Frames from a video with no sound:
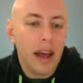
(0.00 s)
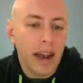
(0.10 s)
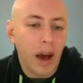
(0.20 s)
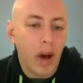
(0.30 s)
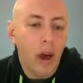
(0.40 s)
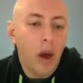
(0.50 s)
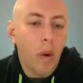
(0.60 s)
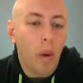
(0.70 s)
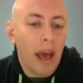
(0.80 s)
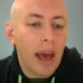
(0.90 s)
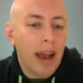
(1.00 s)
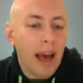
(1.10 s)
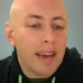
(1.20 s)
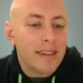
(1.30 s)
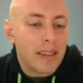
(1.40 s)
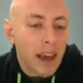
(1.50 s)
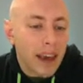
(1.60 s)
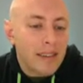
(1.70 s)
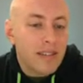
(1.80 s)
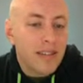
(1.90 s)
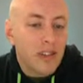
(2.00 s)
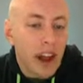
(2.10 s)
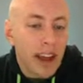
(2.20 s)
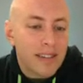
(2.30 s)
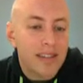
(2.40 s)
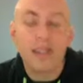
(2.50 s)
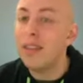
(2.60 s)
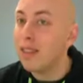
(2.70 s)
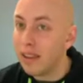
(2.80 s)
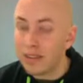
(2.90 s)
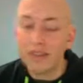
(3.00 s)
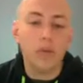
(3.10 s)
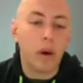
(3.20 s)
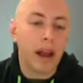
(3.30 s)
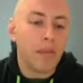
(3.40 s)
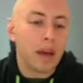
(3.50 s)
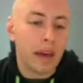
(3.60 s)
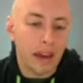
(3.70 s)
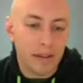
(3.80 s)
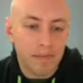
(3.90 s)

Now, when I say stressed, this is what I mean.